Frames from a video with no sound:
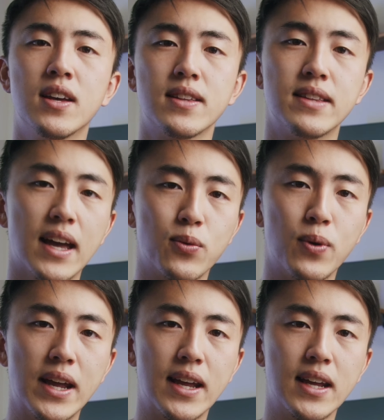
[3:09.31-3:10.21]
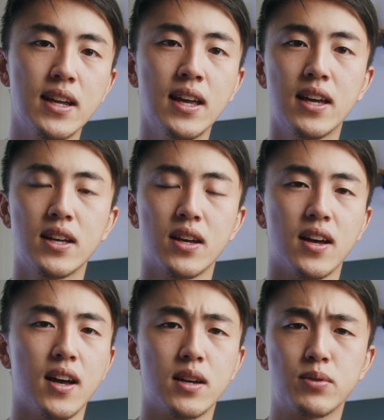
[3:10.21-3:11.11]
That way,
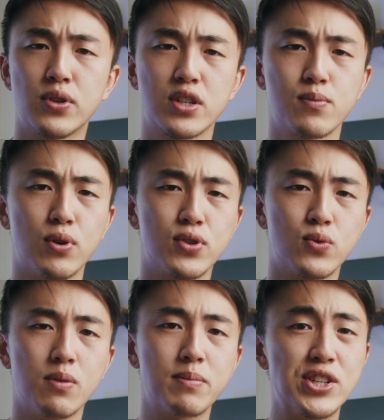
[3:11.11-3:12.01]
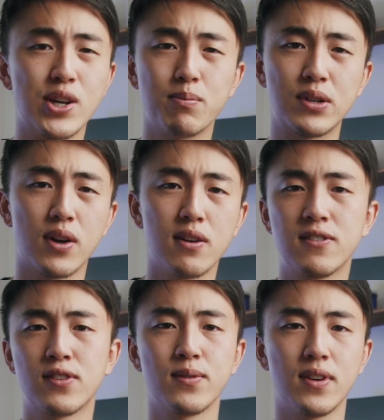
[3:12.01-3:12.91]
your exposure won't be jumping all
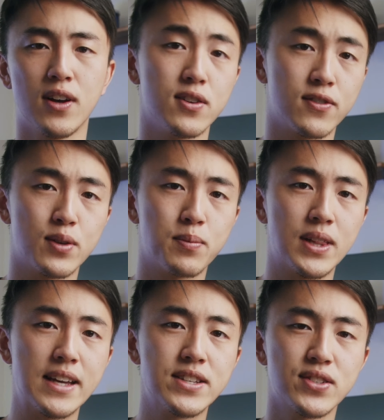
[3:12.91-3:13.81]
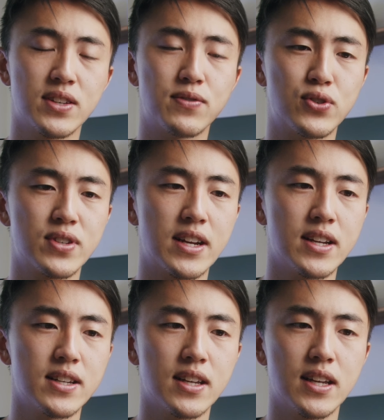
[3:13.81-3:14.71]
over the place if you set
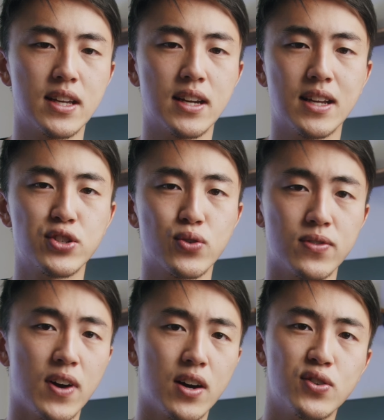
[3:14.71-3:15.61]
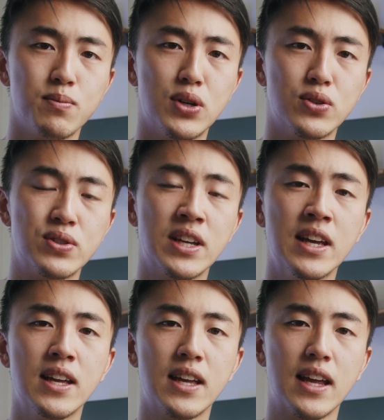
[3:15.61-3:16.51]
it in any sort of auto mode,
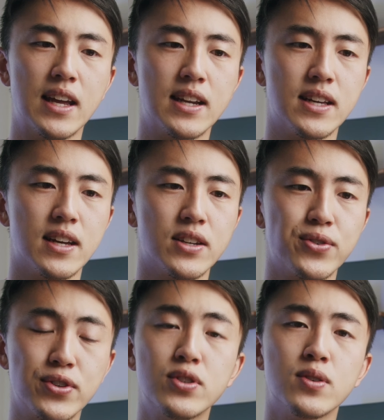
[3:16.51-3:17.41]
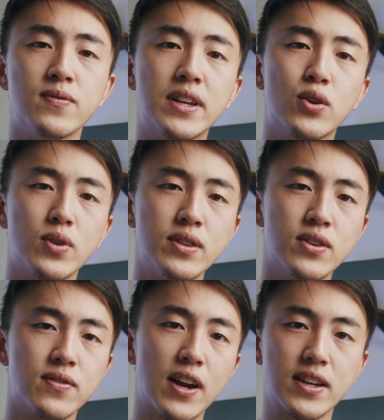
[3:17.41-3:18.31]
and your YouTube video would
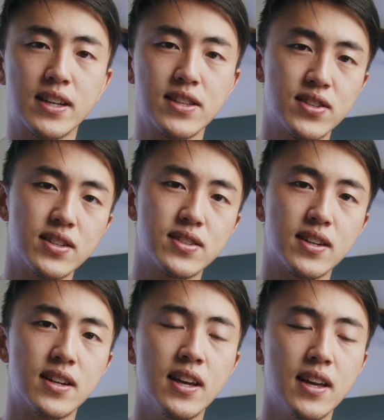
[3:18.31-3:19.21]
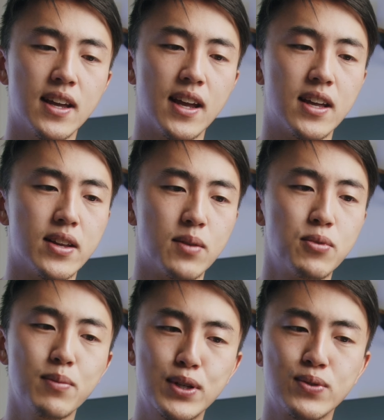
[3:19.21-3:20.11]
look very consistent. And
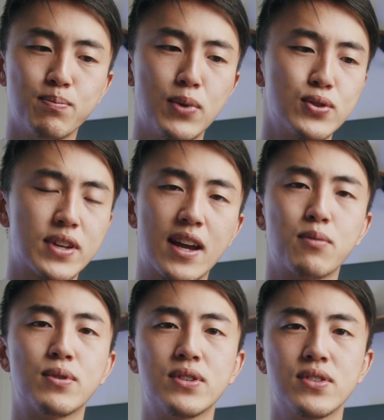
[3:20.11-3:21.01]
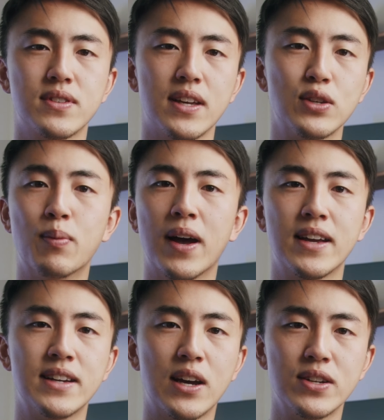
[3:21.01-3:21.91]
pretty much most cameras that you buy
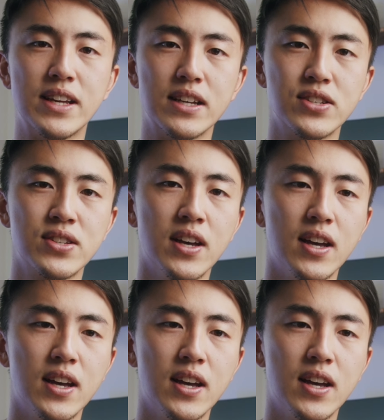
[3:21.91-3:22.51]
nowadays,